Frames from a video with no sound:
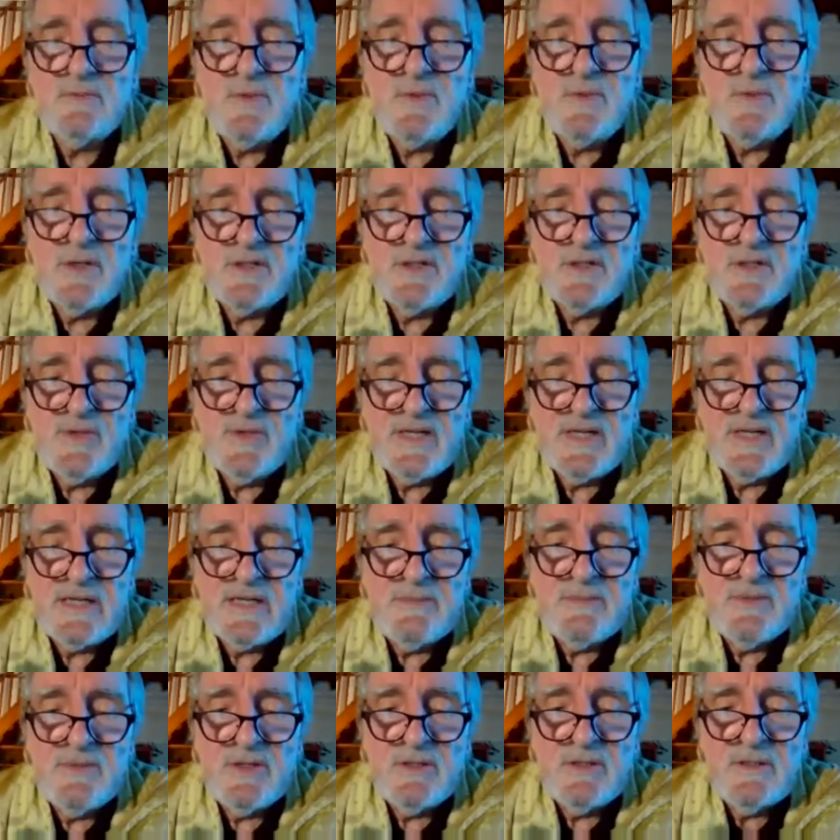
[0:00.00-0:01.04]
wonderful
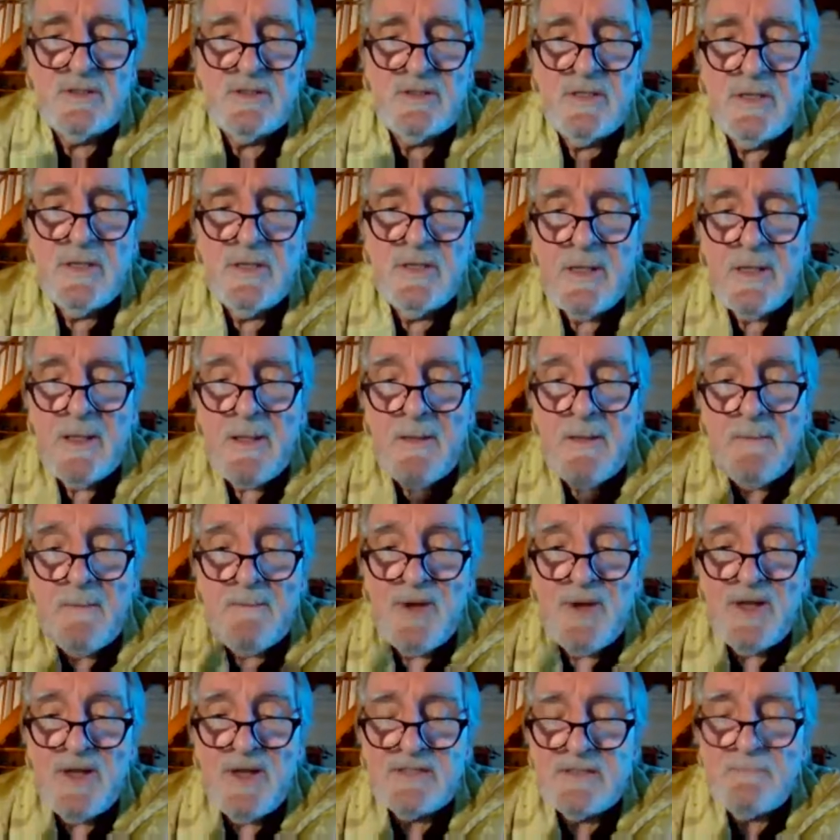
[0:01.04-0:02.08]
animal,
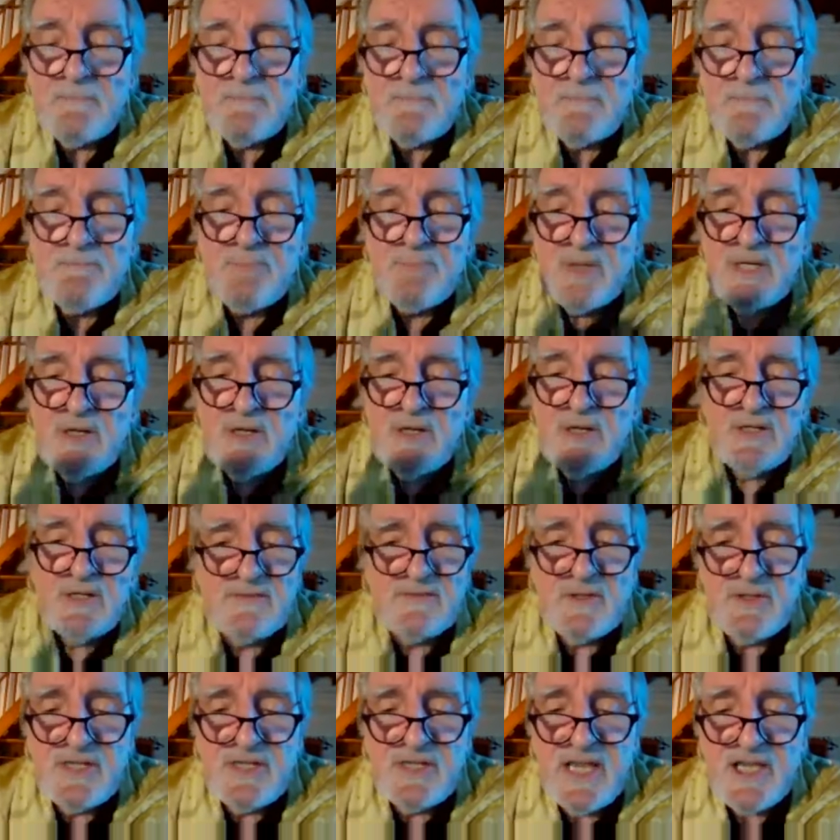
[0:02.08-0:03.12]
but because
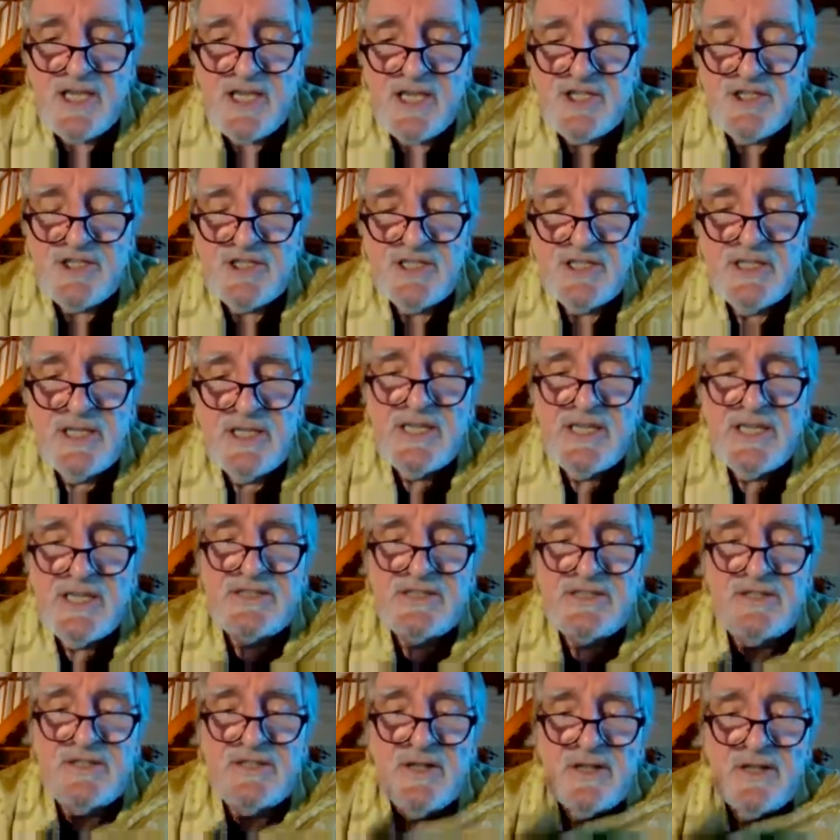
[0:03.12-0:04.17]
of the cage, he
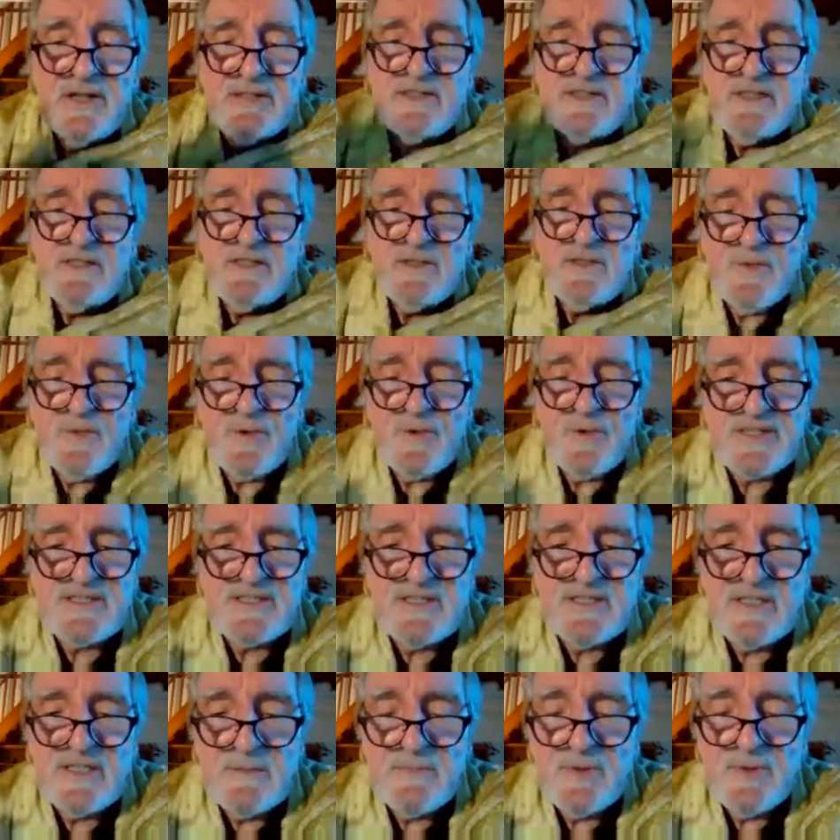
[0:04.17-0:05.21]
is not in the
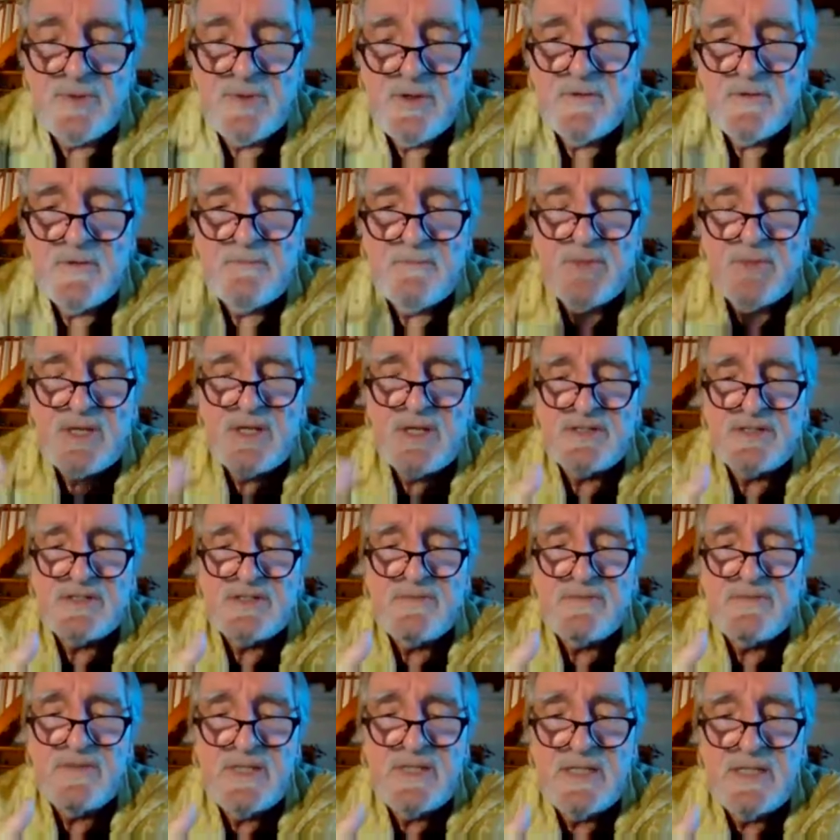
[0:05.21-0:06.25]
forest anymore.
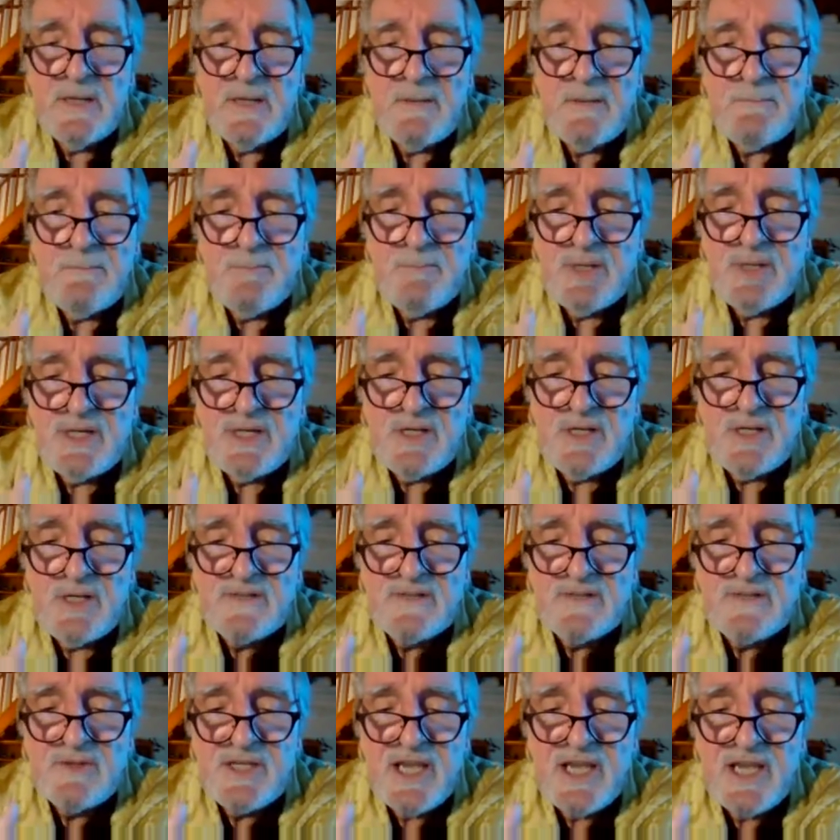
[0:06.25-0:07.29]
Because of
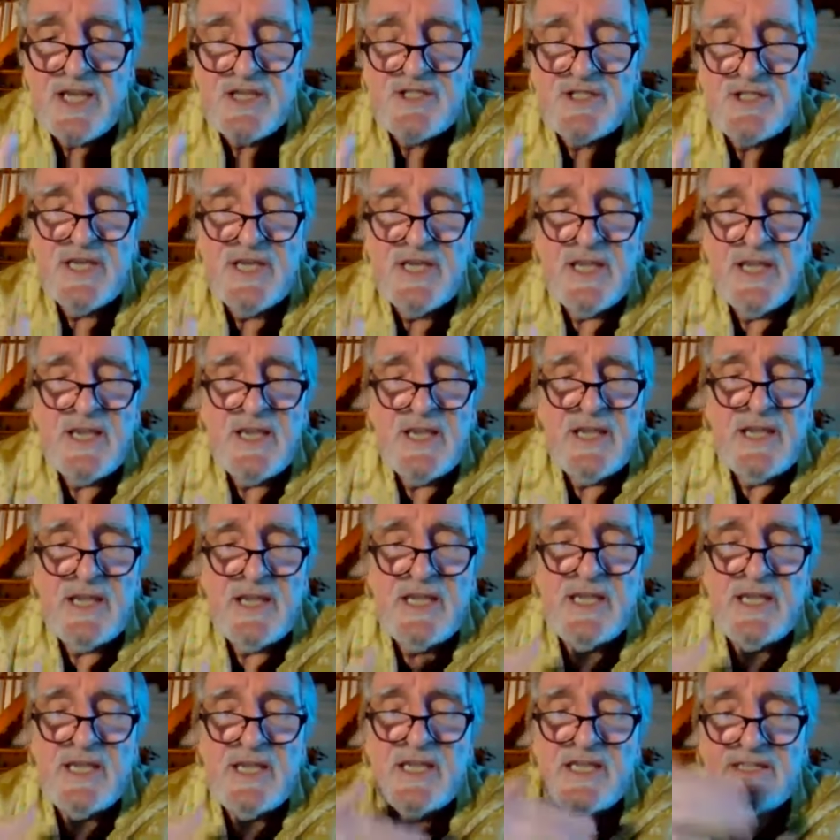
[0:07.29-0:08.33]
the cage,
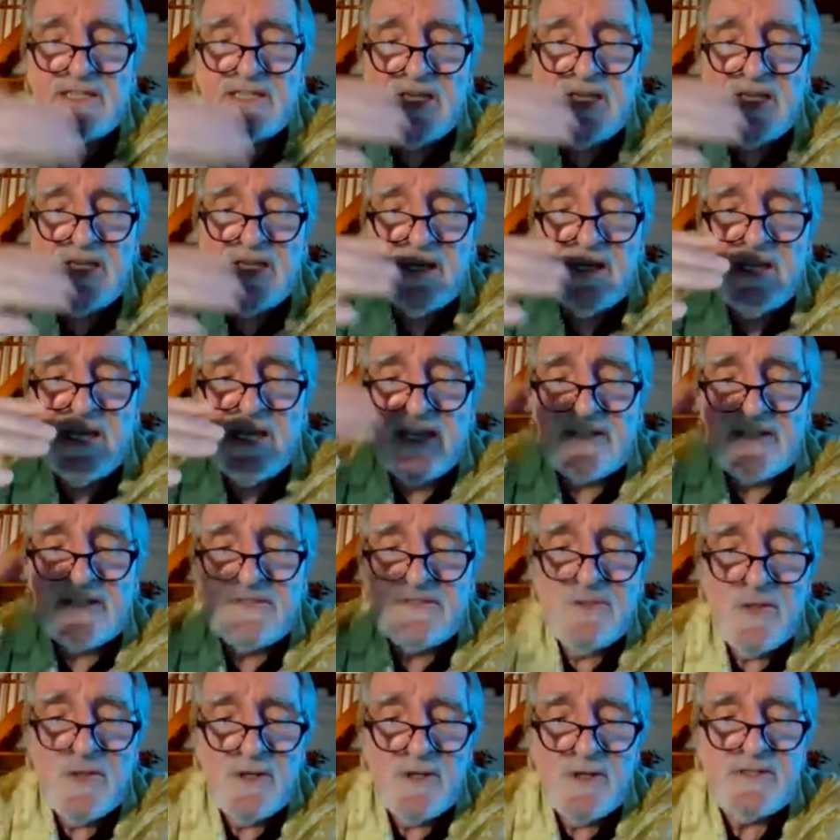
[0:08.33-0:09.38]
he has
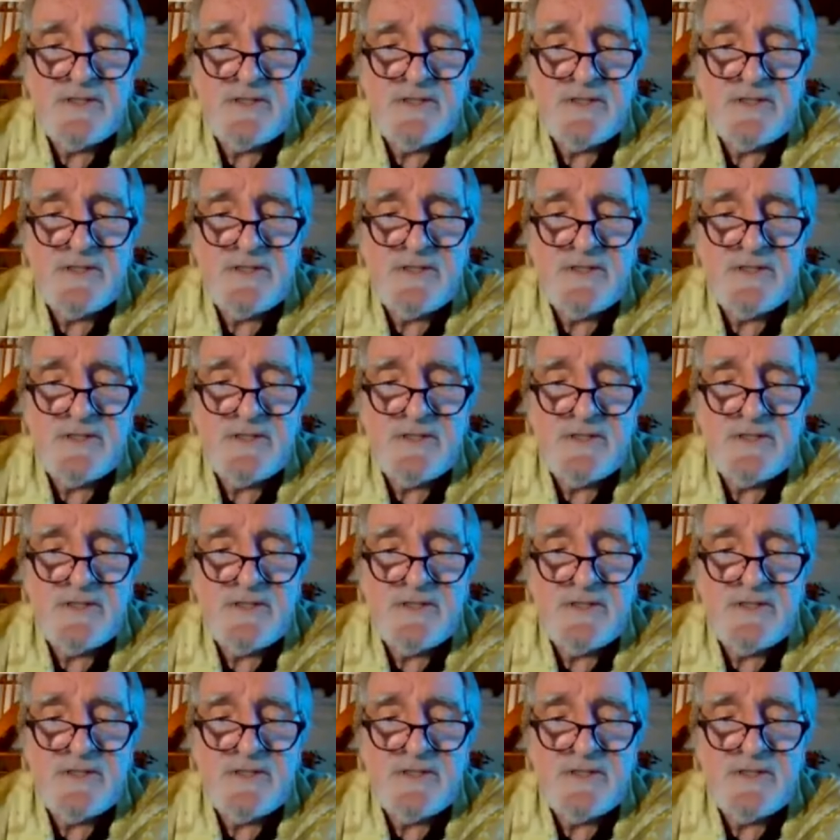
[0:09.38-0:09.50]
not